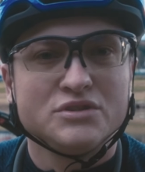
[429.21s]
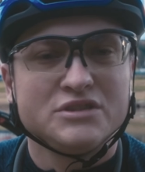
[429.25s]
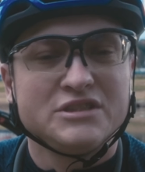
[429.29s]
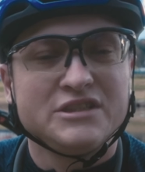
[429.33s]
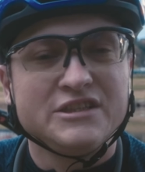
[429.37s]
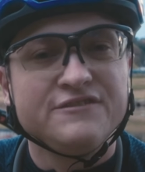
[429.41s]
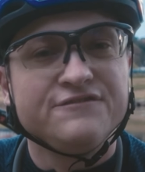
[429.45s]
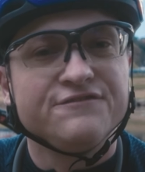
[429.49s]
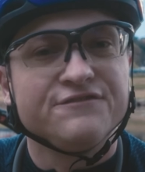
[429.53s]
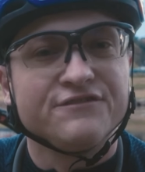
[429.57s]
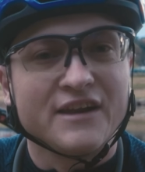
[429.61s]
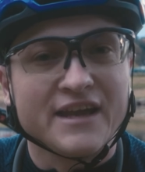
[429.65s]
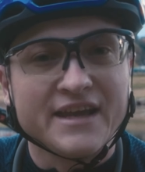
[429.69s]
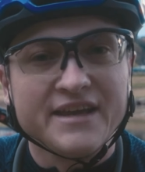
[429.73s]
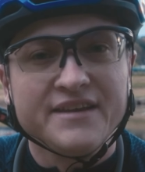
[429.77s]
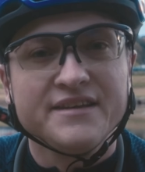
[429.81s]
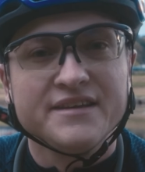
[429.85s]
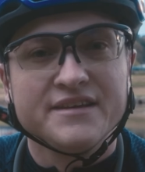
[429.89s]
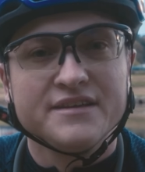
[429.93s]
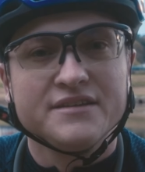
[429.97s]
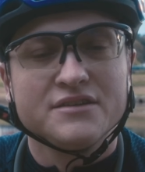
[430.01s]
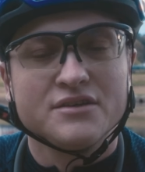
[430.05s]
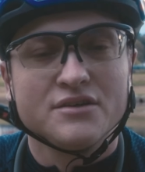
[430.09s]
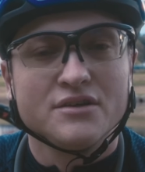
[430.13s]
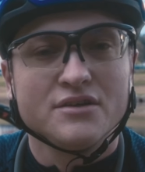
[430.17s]
deflate
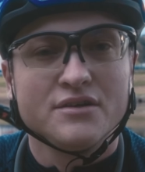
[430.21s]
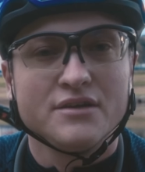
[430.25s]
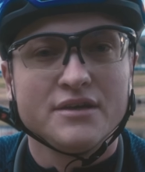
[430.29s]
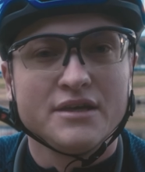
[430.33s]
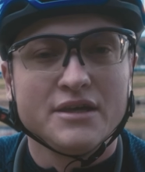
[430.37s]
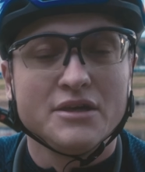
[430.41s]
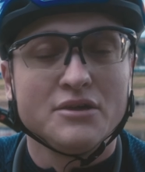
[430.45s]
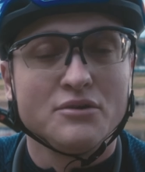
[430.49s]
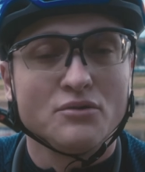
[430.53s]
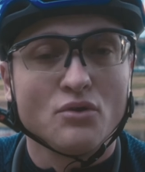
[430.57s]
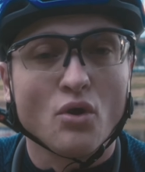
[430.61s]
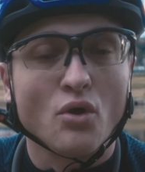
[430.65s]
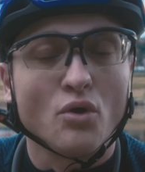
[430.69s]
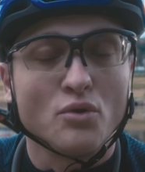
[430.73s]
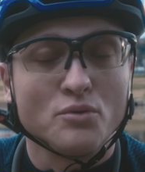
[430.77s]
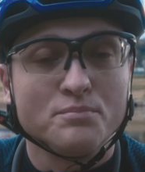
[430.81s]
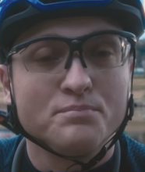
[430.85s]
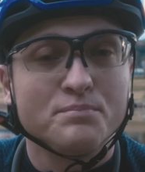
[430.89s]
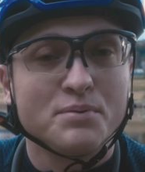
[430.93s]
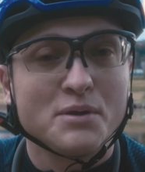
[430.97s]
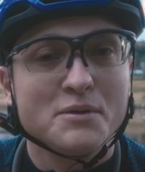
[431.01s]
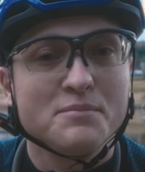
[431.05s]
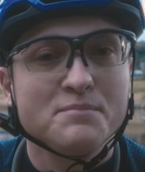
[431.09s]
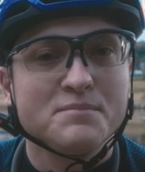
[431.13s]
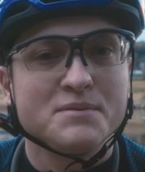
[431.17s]
it on
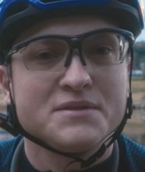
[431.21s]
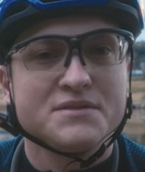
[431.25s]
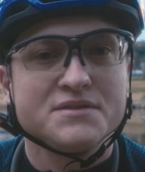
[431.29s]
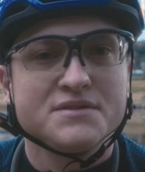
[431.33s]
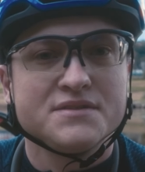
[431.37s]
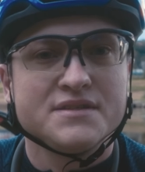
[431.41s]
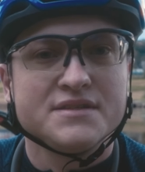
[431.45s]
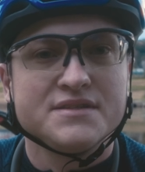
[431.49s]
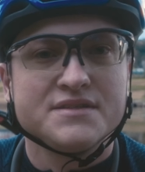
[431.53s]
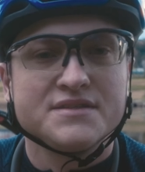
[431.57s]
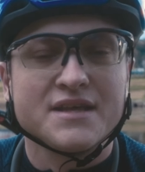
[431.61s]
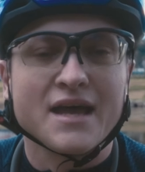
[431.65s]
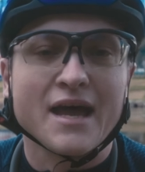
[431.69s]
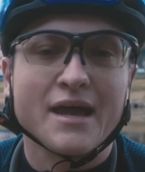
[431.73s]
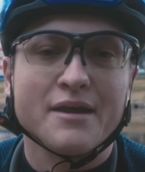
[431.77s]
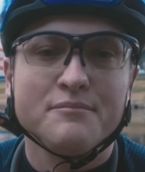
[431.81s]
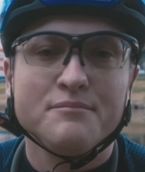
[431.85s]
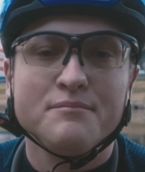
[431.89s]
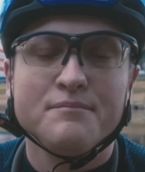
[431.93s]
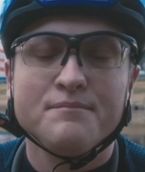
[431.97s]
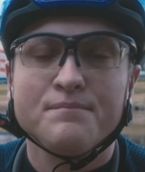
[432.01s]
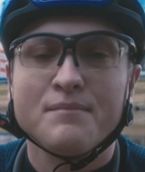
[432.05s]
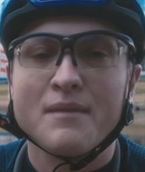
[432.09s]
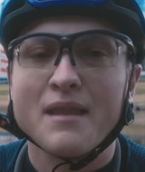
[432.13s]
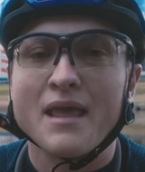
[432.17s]
purpose this
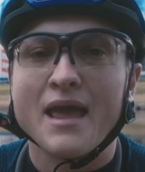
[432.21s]
time,